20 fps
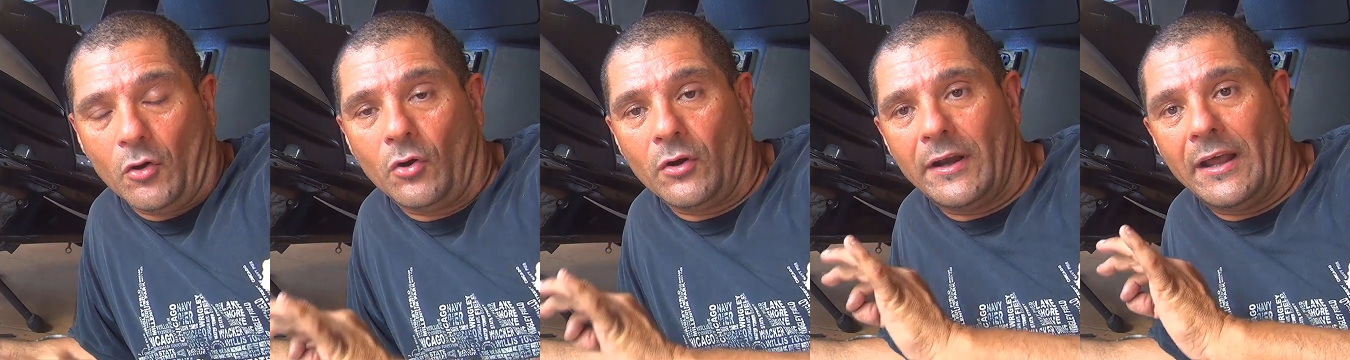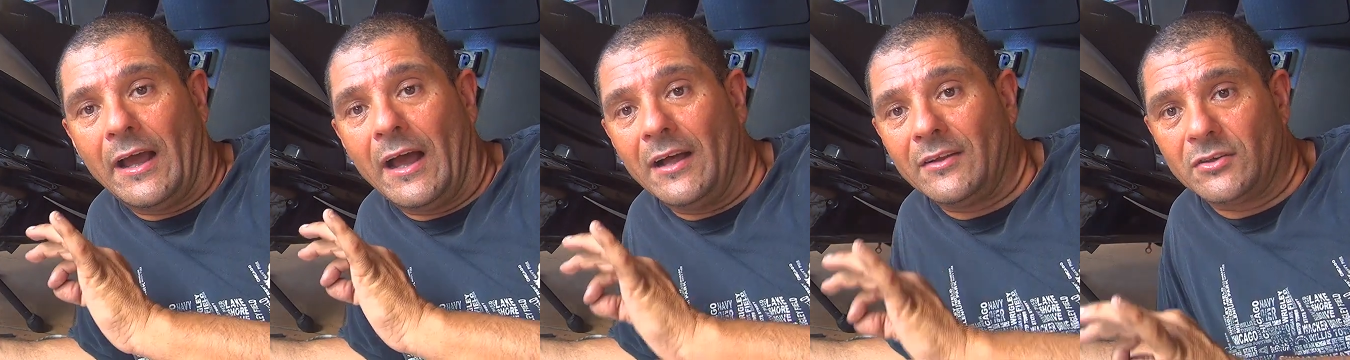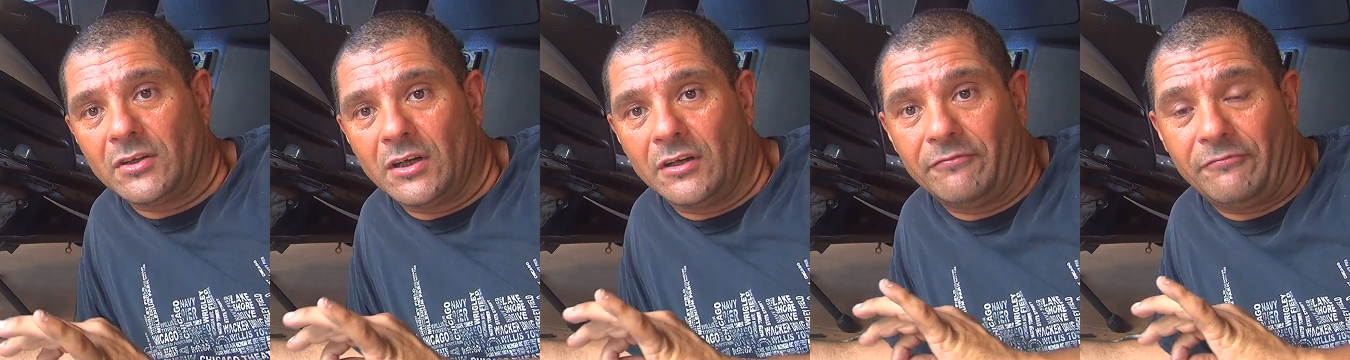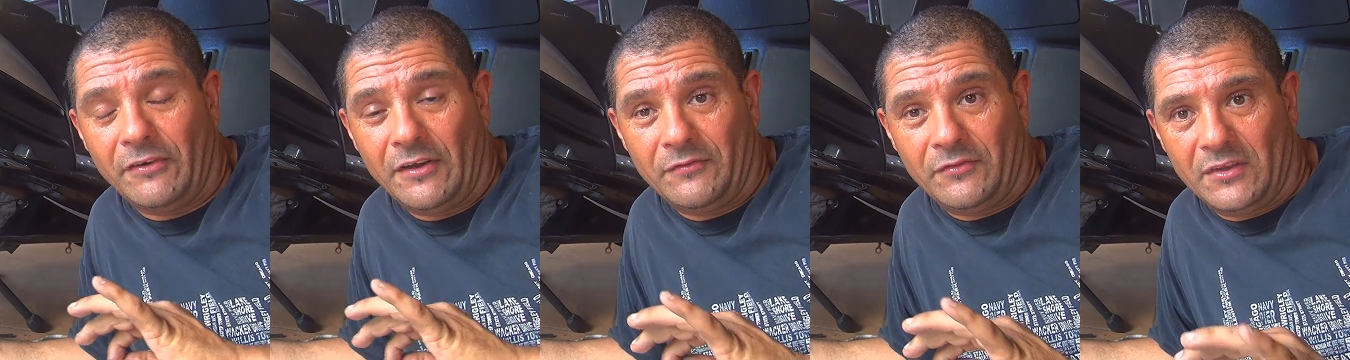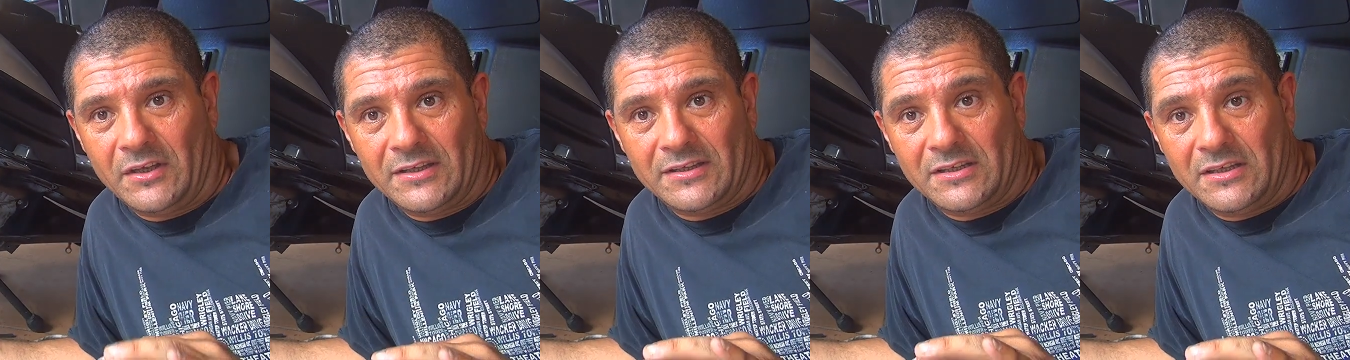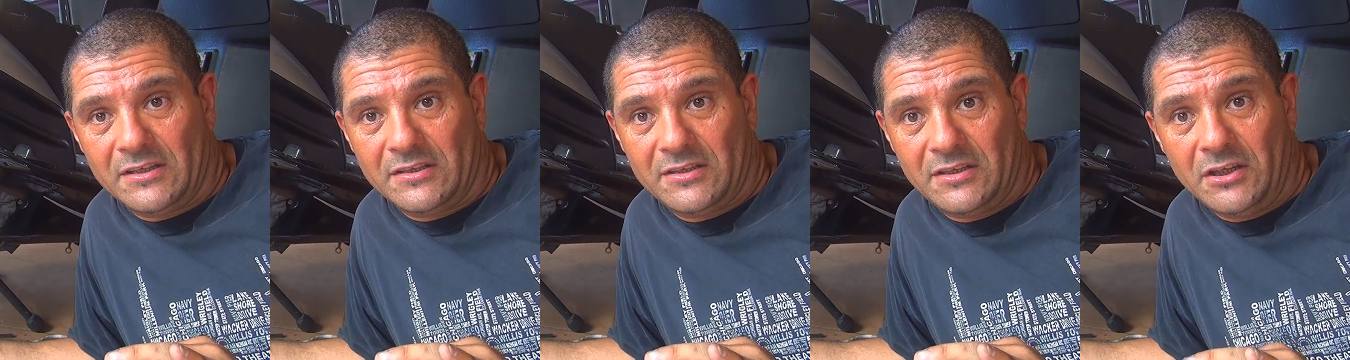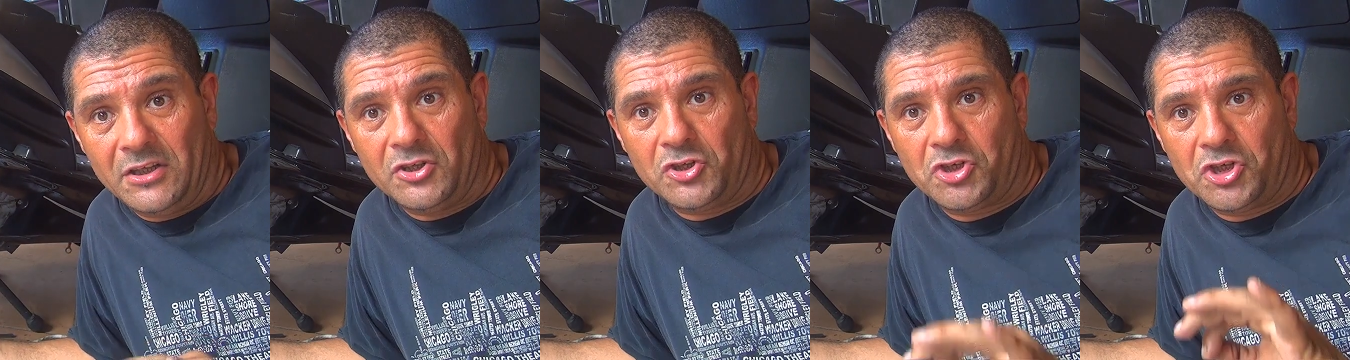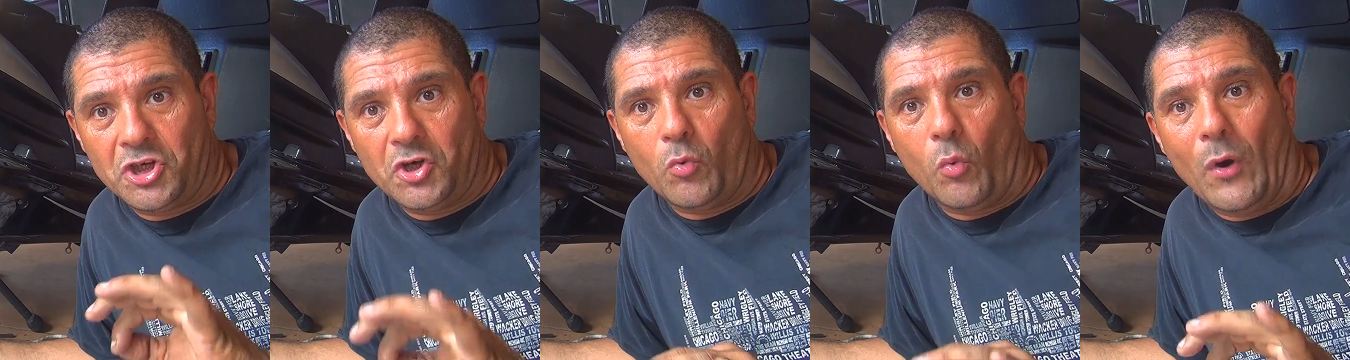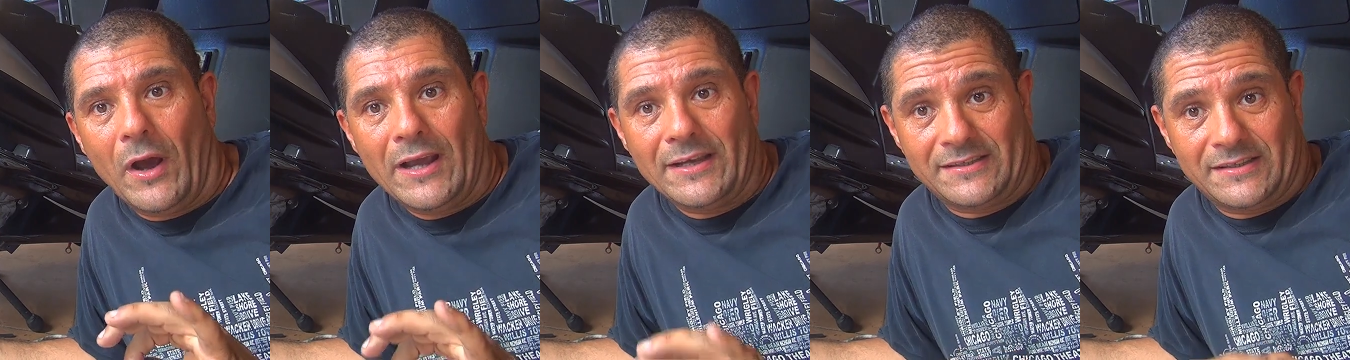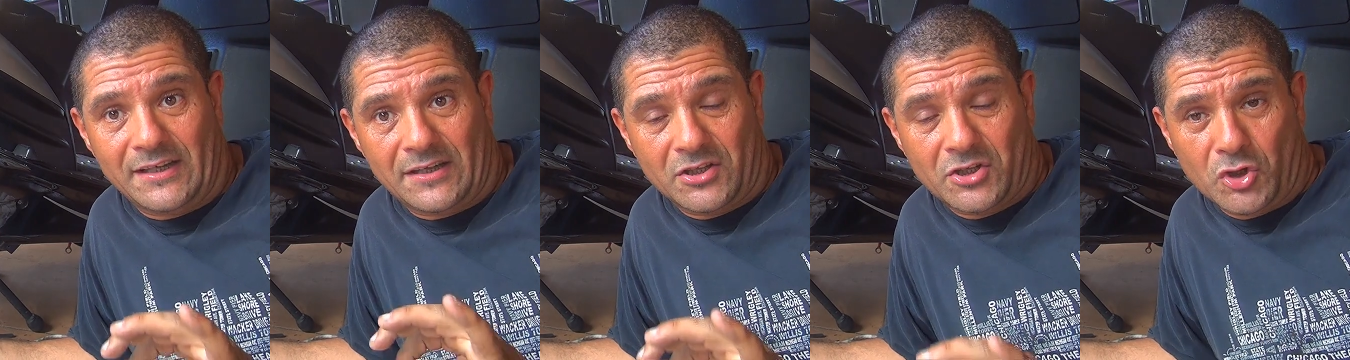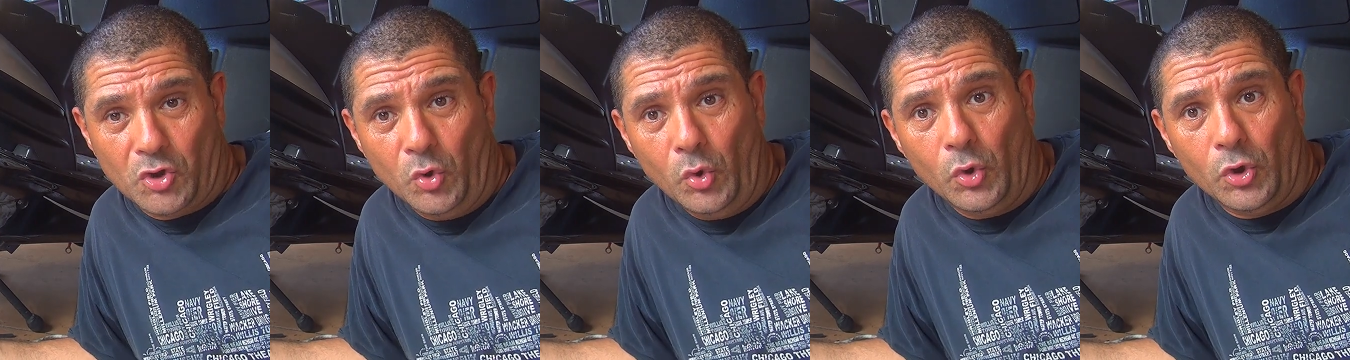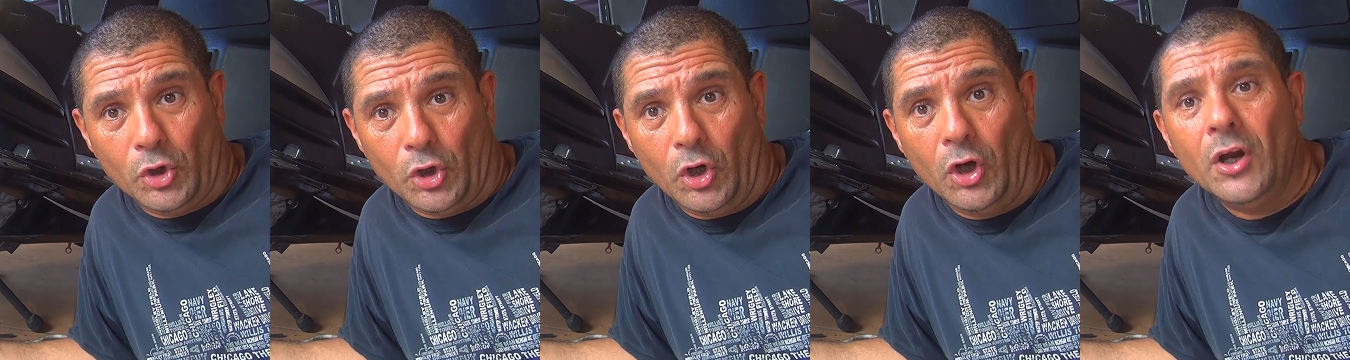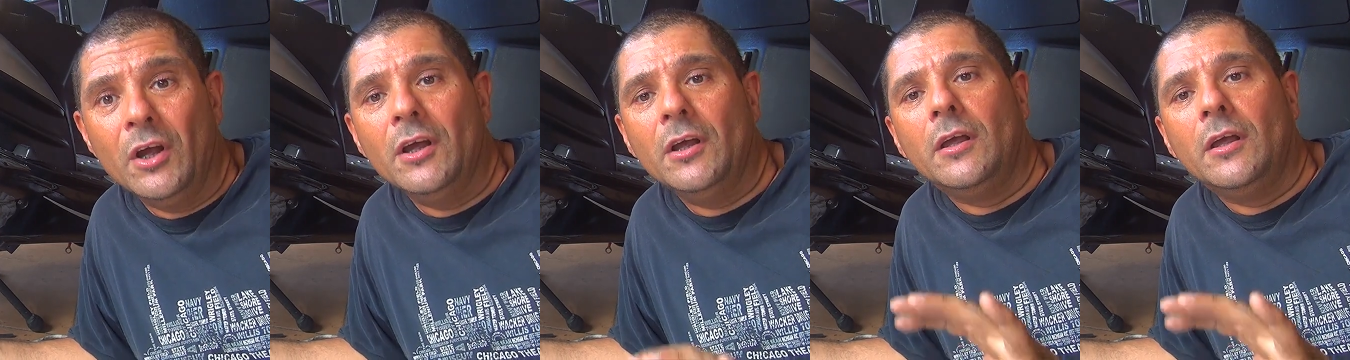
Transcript: on a 150cc GY6 scooter